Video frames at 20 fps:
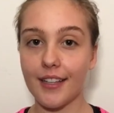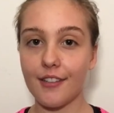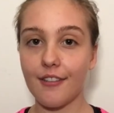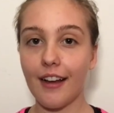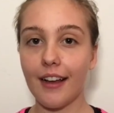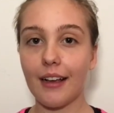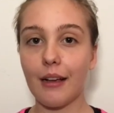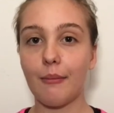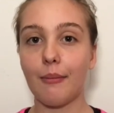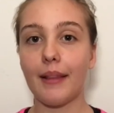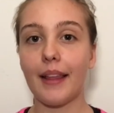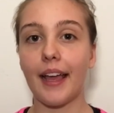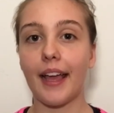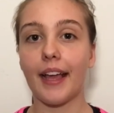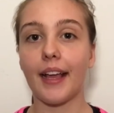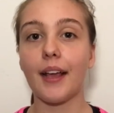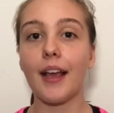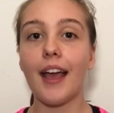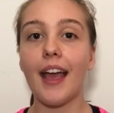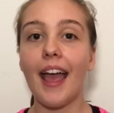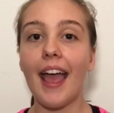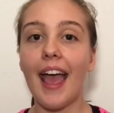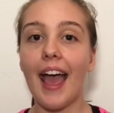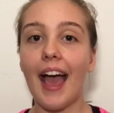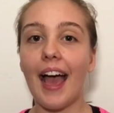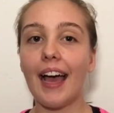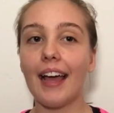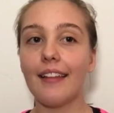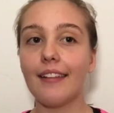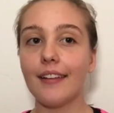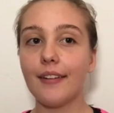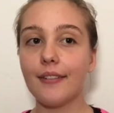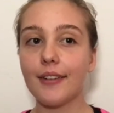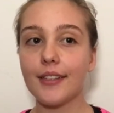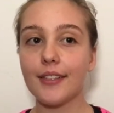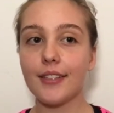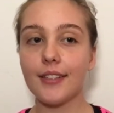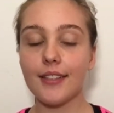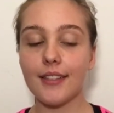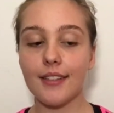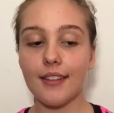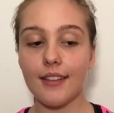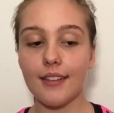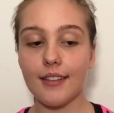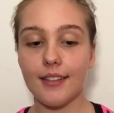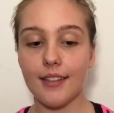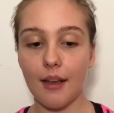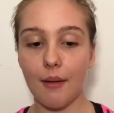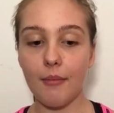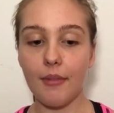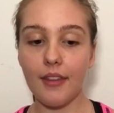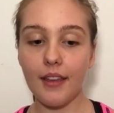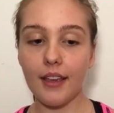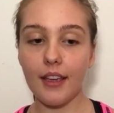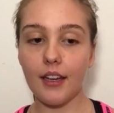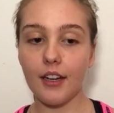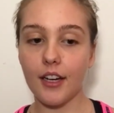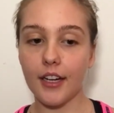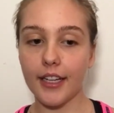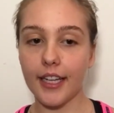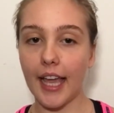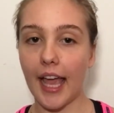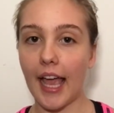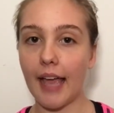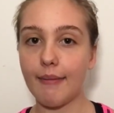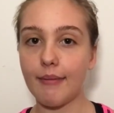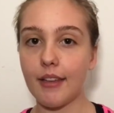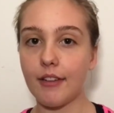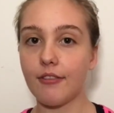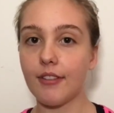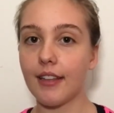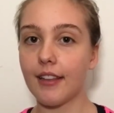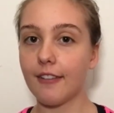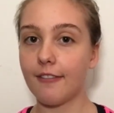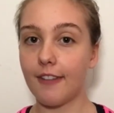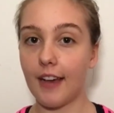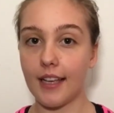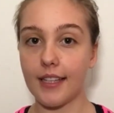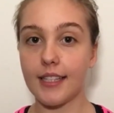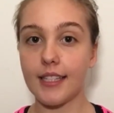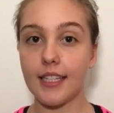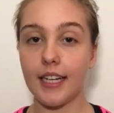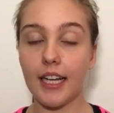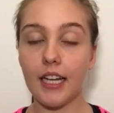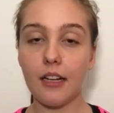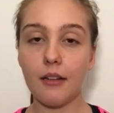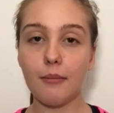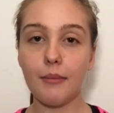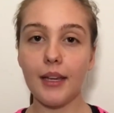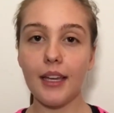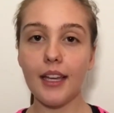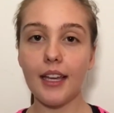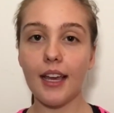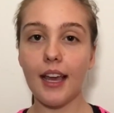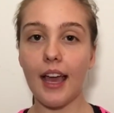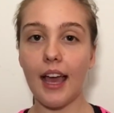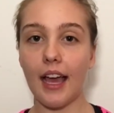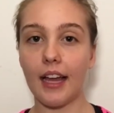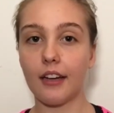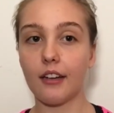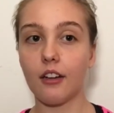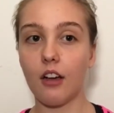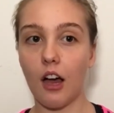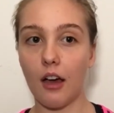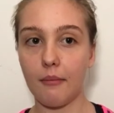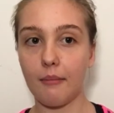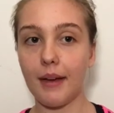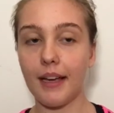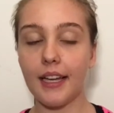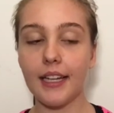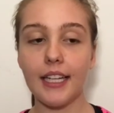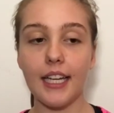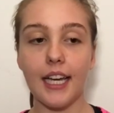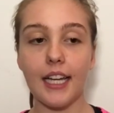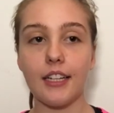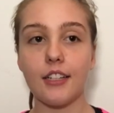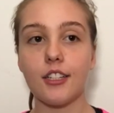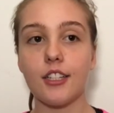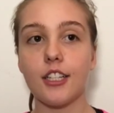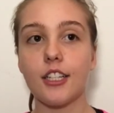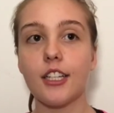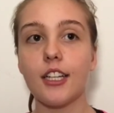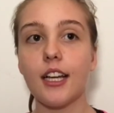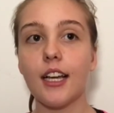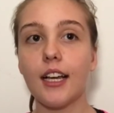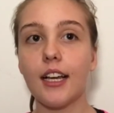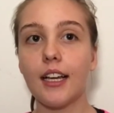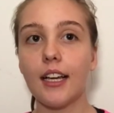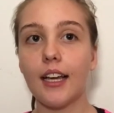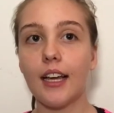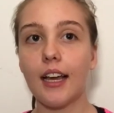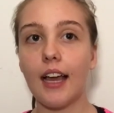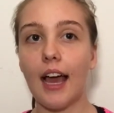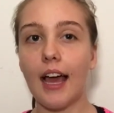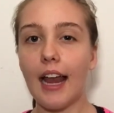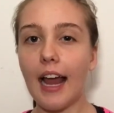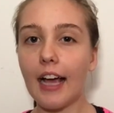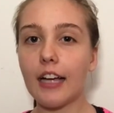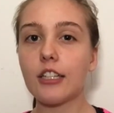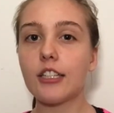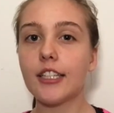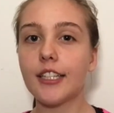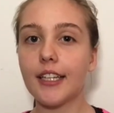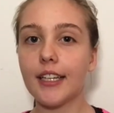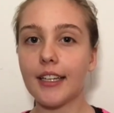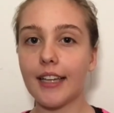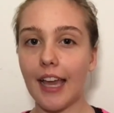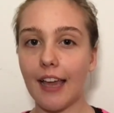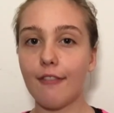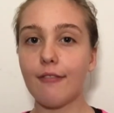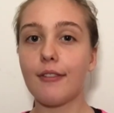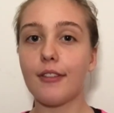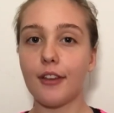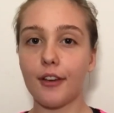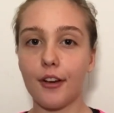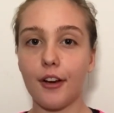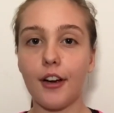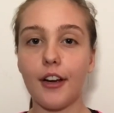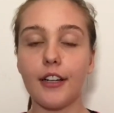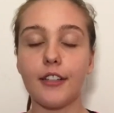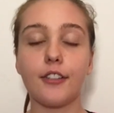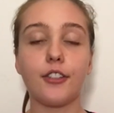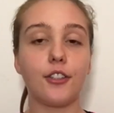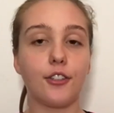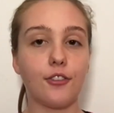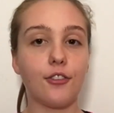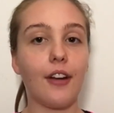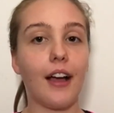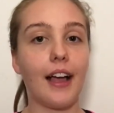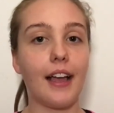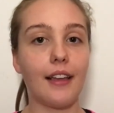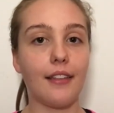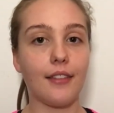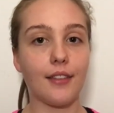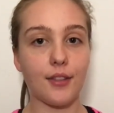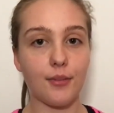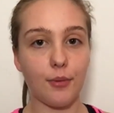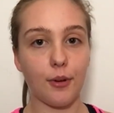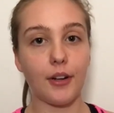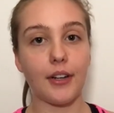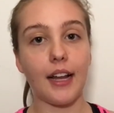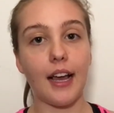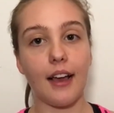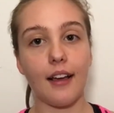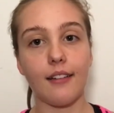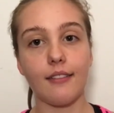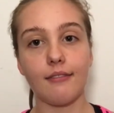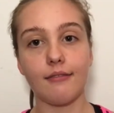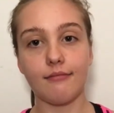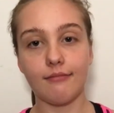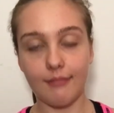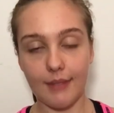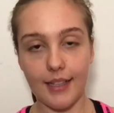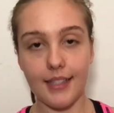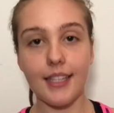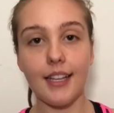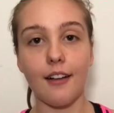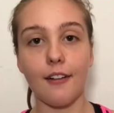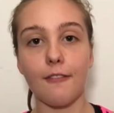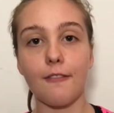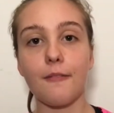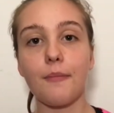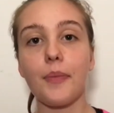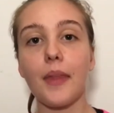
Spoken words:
Azarenka playing. And it was just something in her game that really fascinated me and caught my attention, and actually gave me the courage to try the sport myself.